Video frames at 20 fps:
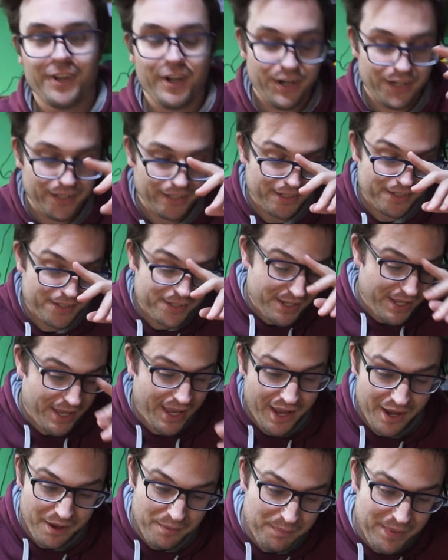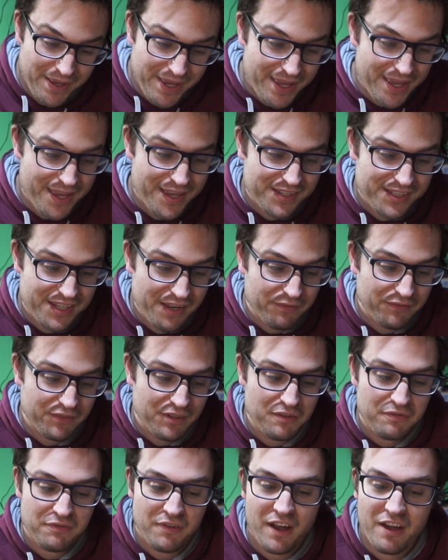All right, let's see how
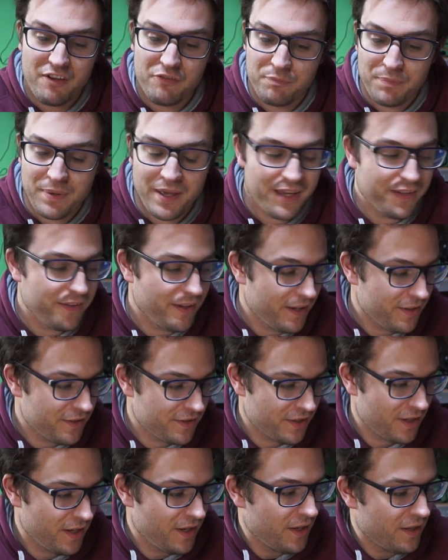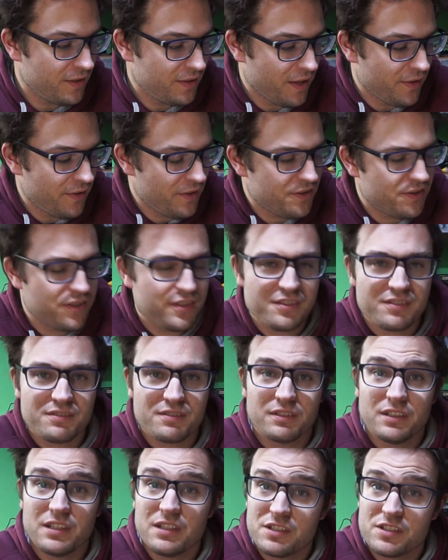B75P does. Now this
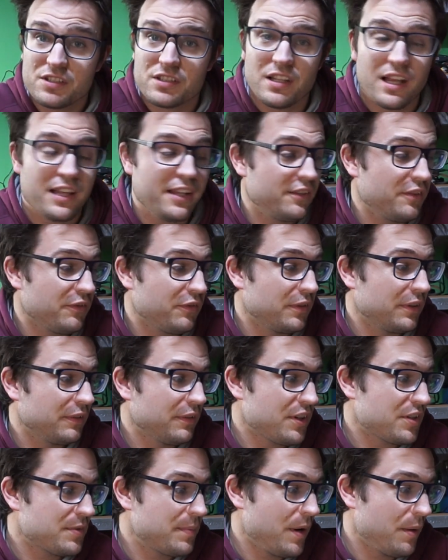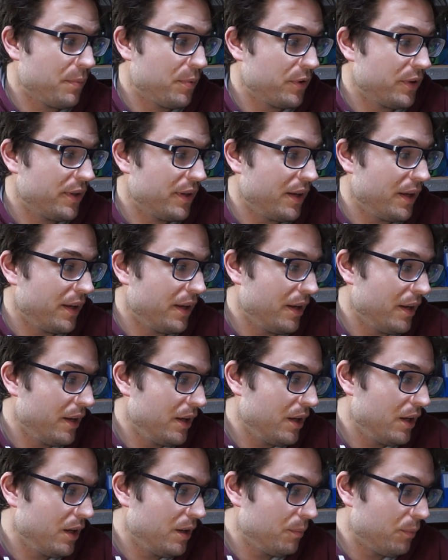looks slightly different the recipe. I'll put the,
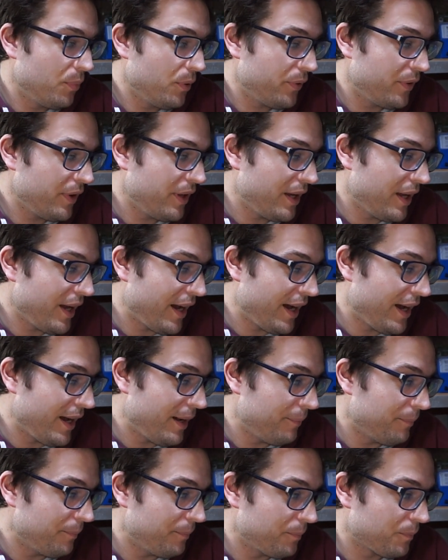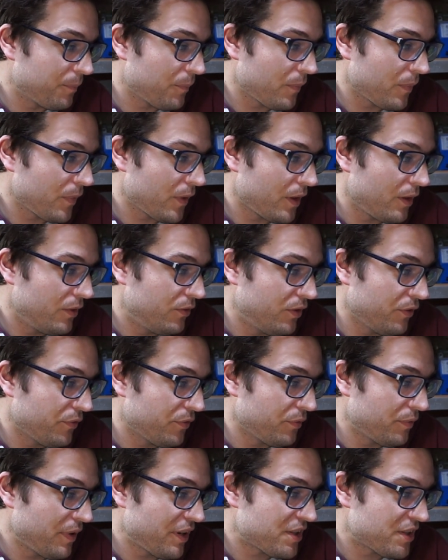put the um, different